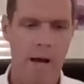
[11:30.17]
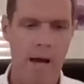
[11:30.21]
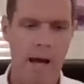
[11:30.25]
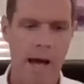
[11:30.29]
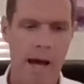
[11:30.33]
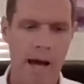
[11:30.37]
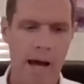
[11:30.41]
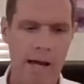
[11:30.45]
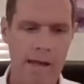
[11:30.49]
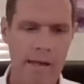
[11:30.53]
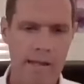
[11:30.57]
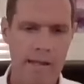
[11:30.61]

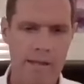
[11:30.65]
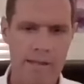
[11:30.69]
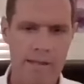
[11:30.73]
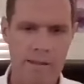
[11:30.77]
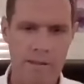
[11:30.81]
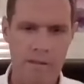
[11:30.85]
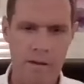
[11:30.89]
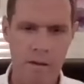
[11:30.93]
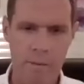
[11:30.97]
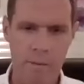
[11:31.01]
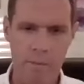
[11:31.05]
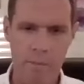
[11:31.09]
And
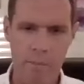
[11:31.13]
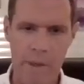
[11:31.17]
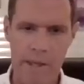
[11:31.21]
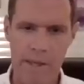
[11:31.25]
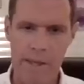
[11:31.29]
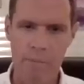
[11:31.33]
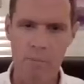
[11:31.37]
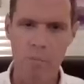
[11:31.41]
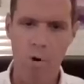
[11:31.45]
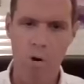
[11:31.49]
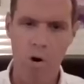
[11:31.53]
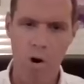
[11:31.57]

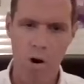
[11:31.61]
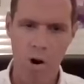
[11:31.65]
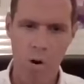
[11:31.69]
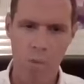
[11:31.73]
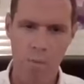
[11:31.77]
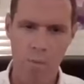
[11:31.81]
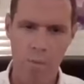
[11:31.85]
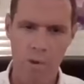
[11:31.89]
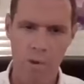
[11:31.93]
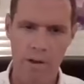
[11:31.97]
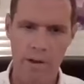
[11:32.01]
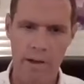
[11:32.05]
it's
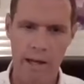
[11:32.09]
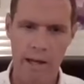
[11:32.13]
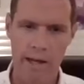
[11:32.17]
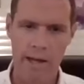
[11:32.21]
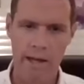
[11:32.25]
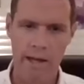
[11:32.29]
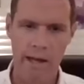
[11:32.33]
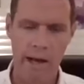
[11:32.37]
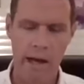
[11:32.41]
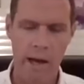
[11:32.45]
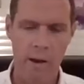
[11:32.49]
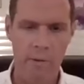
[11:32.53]
being more
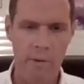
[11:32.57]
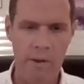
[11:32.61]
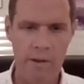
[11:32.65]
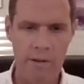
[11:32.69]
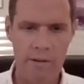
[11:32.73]
humble